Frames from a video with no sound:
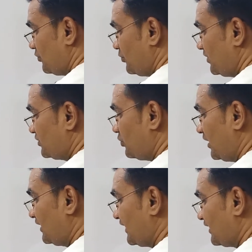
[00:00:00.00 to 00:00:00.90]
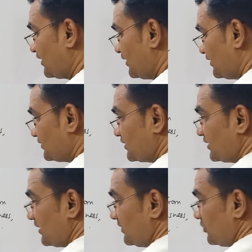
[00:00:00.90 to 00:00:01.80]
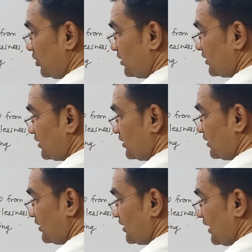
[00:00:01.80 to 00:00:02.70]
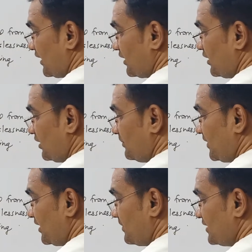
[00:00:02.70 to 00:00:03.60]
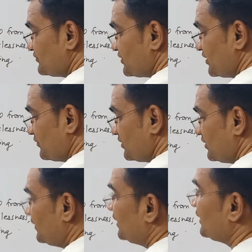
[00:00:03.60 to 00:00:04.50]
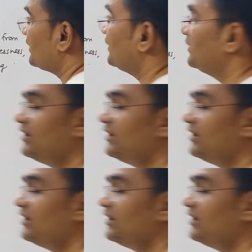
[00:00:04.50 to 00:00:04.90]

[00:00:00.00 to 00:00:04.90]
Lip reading: With vertical. Theta be what? Angle made by string with the vertical.